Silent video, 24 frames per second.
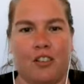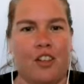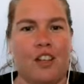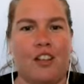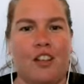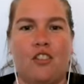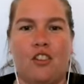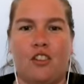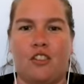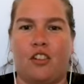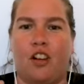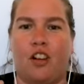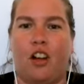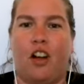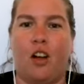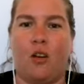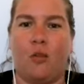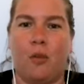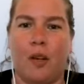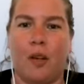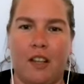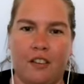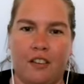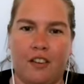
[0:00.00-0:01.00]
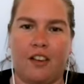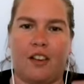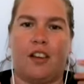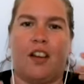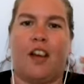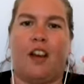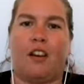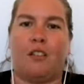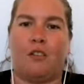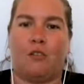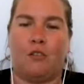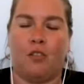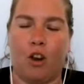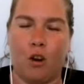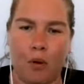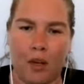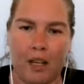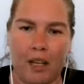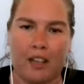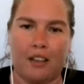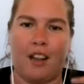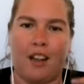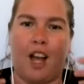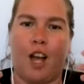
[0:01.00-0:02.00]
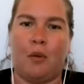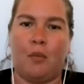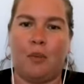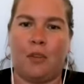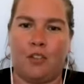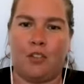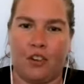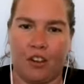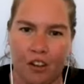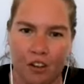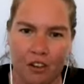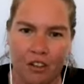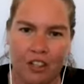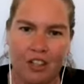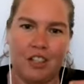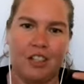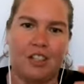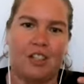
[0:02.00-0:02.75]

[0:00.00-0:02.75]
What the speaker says: He's just always a growing lobster,